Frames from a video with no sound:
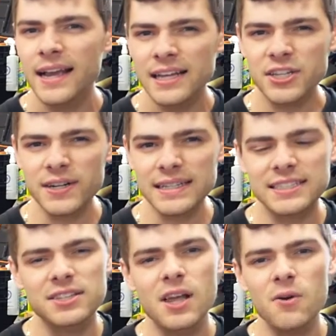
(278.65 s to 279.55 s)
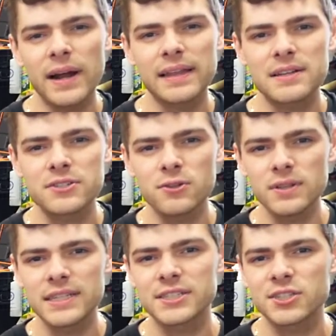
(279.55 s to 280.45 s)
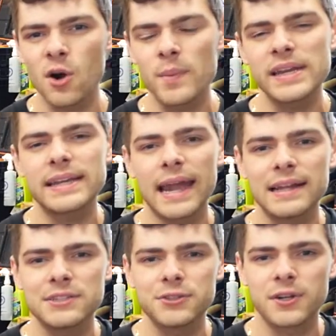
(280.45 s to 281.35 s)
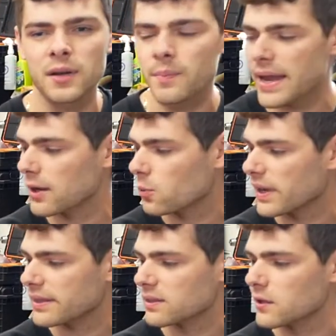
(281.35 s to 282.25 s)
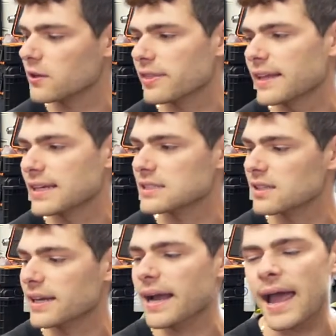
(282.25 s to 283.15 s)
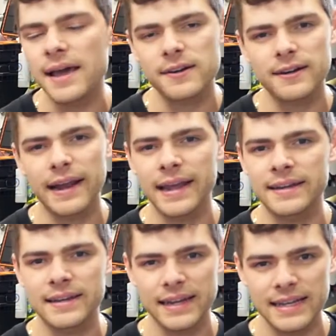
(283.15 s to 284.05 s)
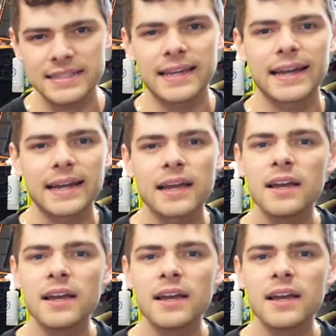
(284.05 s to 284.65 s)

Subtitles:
it's already slow and there's only so many gains you can make with little things like a header and an intake.